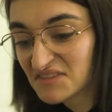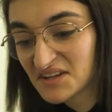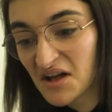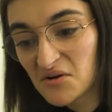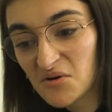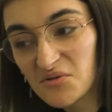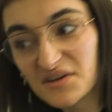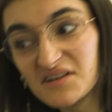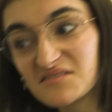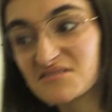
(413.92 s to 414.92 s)
And I'll call the
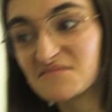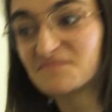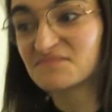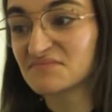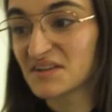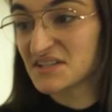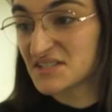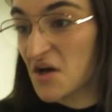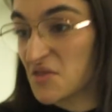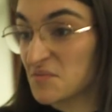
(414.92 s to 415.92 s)
guild.
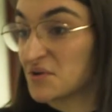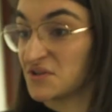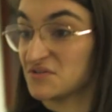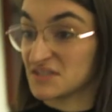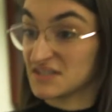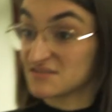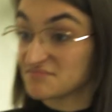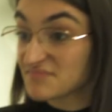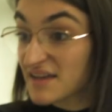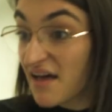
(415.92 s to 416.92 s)
Tell them what you did,
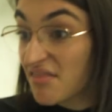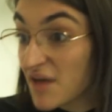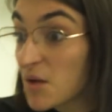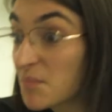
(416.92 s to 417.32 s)
and they'll